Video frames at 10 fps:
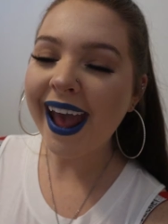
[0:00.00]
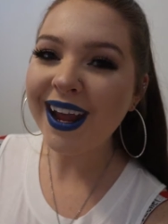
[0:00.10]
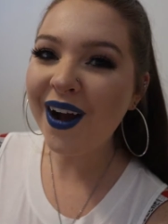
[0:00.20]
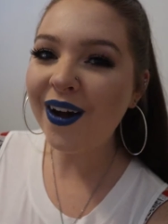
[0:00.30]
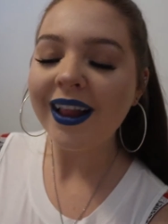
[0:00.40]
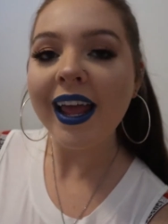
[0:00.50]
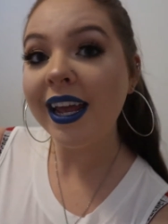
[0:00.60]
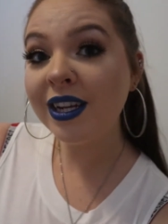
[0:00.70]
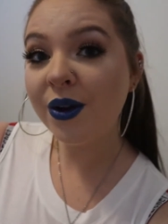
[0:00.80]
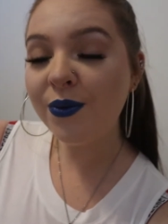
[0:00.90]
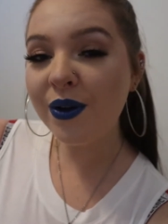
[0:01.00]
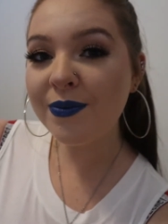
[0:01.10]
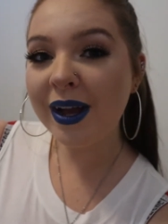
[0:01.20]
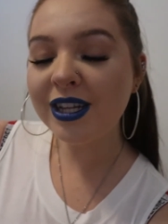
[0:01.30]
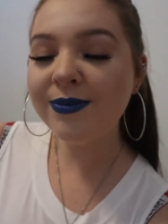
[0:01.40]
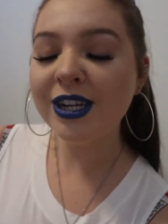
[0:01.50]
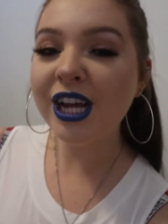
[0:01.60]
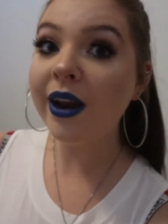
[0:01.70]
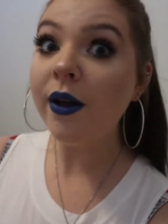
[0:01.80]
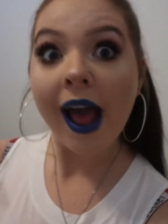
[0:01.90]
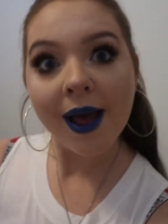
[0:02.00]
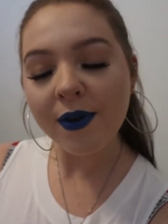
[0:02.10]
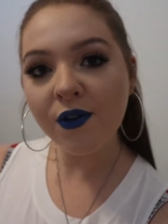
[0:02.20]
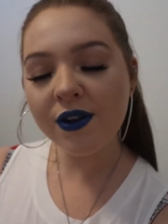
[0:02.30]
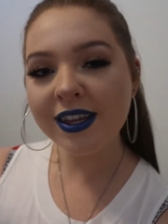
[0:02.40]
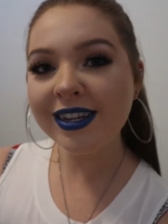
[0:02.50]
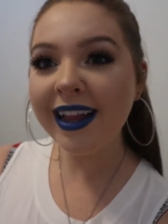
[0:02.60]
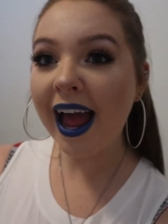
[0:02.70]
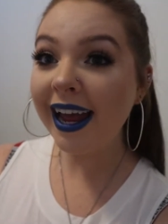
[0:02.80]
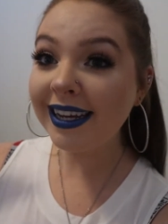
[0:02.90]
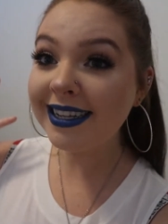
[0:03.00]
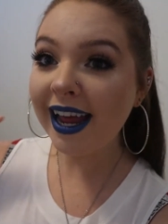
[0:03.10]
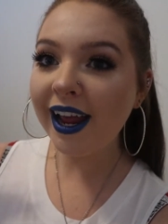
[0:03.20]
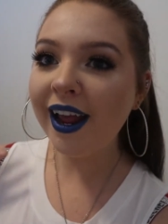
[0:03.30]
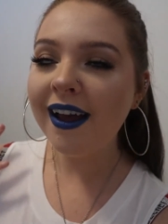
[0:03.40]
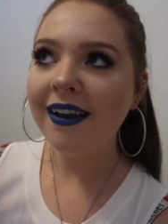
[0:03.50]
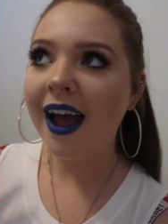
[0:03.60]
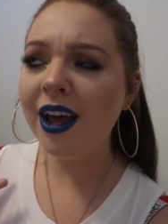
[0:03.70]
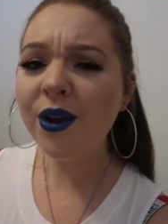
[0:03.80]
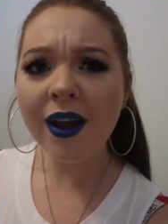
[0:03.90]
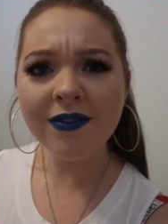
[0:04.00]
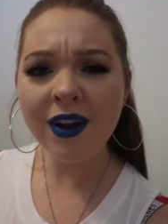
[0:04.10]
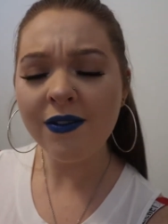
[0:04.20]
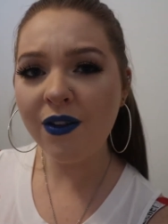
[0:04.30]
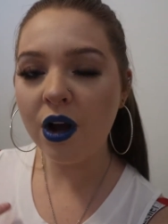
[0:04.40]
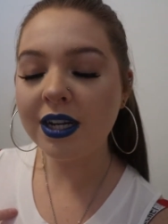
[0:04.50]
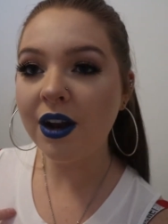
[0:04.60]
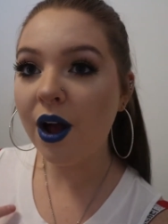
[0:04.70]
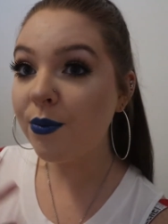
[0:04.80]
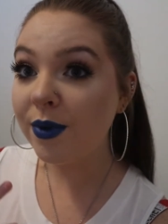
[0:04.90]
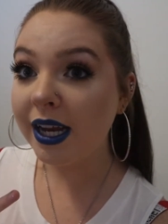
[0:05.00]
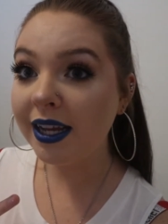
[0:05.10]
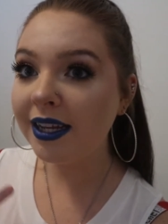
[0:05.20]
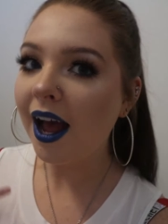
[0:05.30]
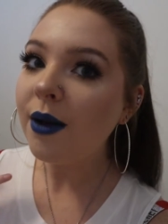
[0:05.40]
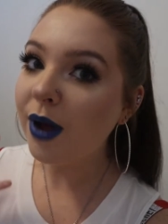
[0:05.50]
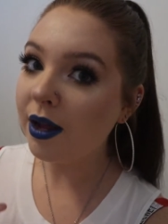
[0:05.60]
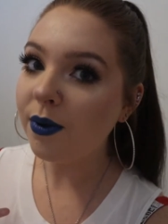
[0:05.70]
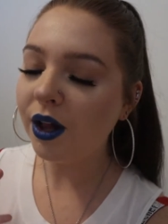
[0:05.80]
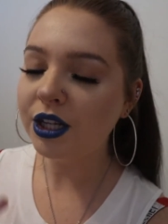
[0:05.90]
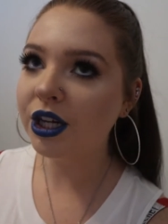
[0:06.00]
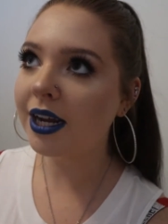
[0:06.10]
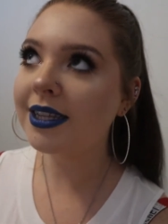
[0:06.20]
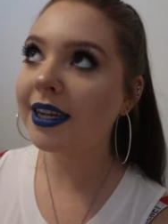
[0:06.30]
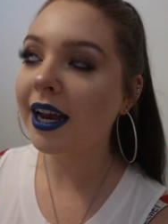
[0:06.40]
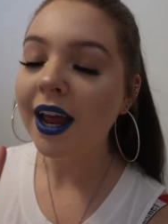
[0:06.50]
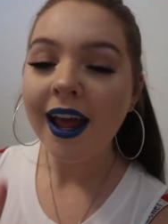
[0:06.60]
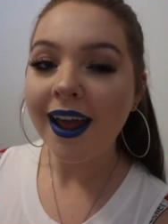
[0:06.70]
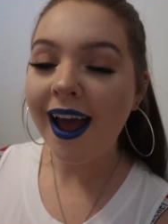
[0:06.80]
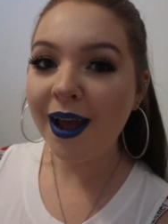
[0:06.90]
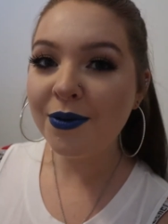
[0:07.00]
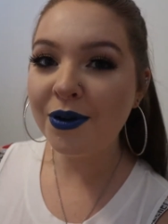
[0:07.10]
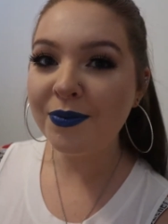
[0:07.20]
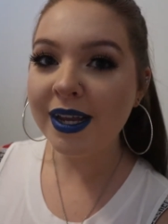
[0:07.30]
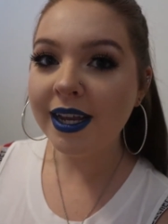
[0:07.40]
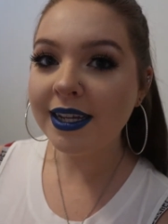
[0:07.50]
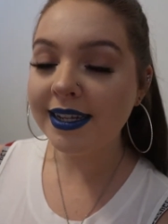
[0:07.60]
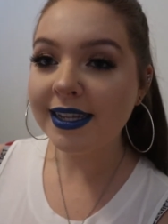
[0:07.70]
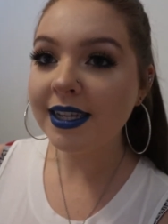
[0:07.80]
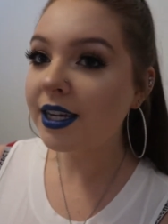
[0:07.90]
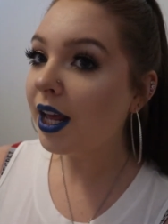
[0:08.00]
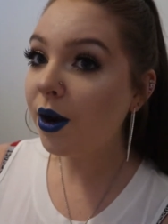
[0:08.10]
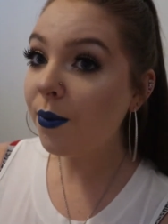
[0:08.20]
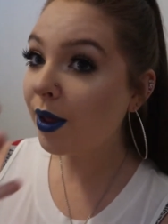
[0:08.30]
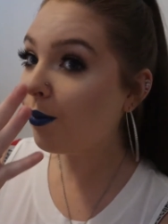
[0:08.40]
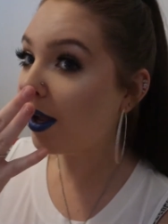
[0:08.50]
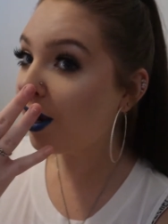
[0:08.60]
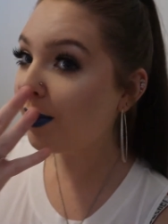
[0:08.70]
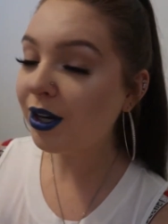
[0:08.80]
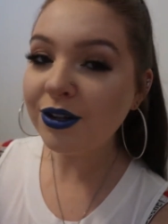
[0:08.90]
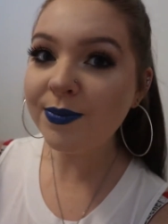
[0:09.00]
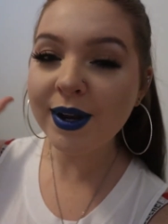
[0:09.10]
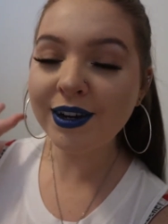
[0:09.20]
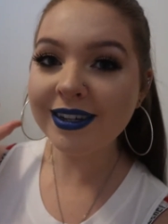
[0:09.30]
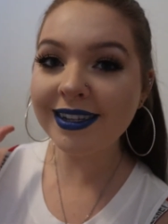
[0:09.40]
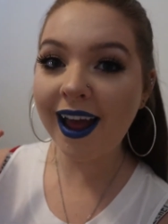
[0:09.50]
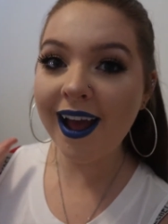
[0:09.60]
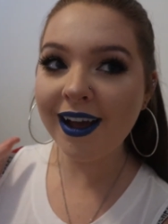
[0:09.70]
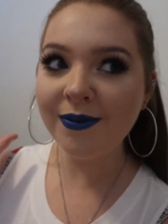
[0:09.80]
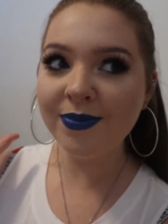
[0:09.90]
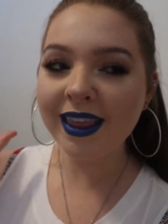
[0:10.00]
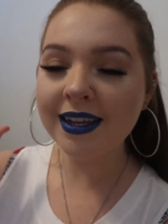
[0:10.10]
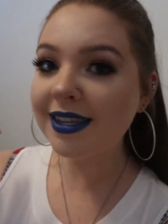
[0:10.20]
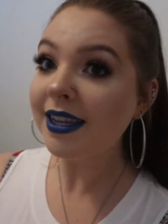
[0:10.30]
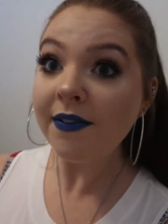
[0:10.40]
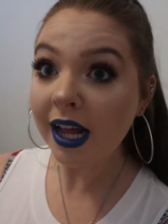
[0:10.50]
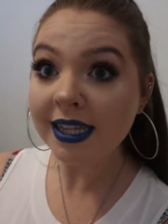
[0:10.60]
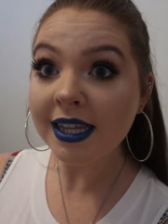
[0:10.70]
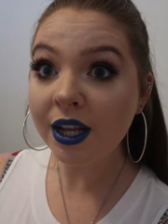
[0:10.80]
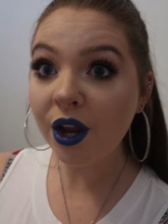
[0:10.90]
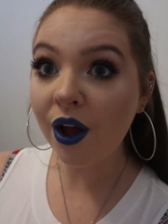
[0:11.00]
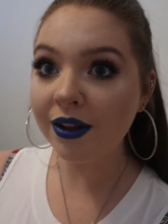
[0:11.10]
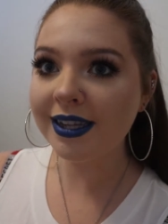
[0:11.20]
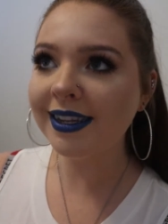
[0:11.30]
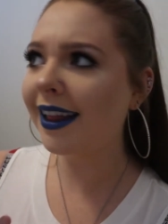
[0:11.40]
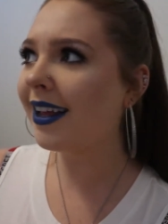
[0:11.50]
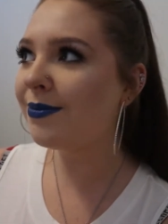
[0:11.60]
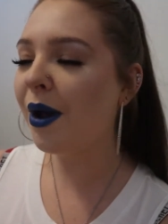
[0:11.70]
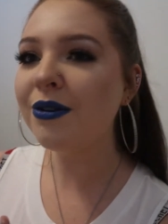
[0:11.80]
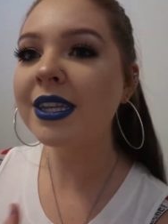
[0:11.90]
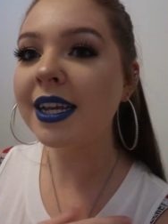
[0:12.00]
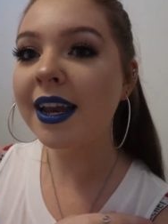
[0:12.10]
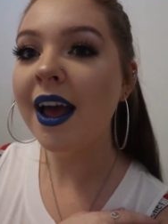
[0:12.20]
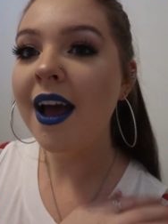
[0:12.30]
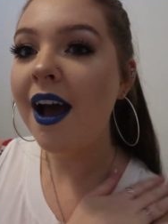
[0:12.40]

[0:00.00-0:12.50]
Hey y'all, and welcome back to my channel. Happy 4th of July. Today, I know I have not vlogged in a hot minute. I apologize, and I will be consistent again. Oh, by the way, I got my nose pierced since I've last seen y'all, since I last posted.